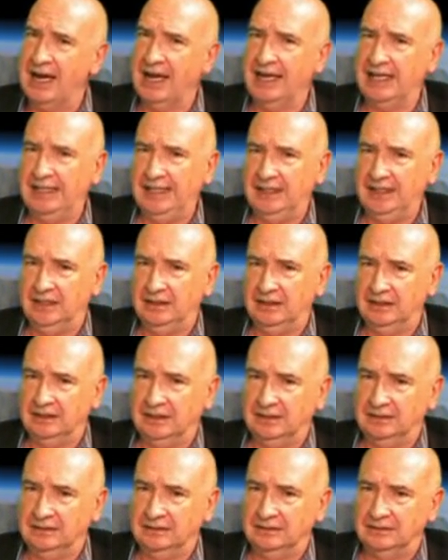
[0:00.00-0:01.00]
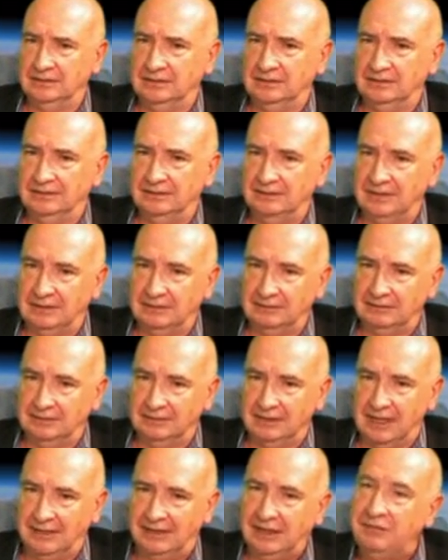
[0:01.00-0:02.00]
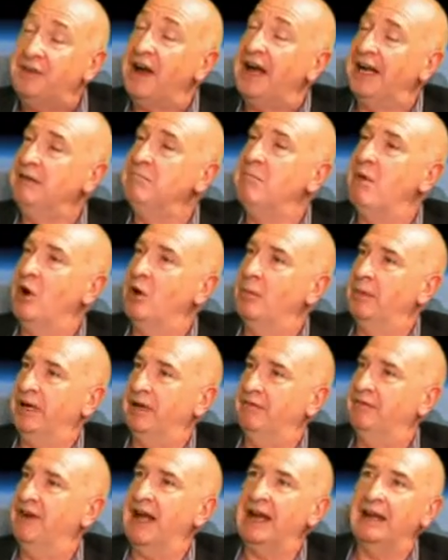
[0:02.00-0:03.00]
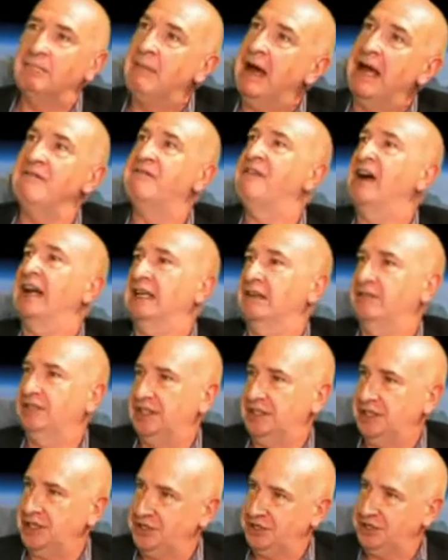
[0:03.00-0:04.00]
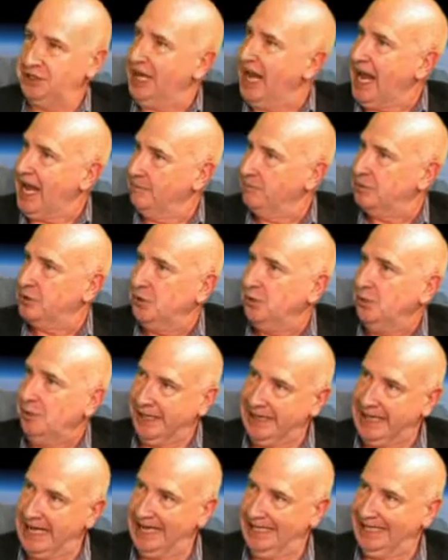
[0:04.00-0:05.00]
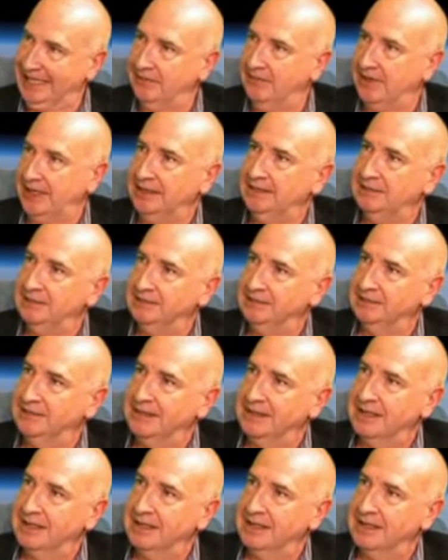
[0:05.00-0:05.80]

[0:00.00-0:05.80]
a defining moment, my valley of decision came to me that evening.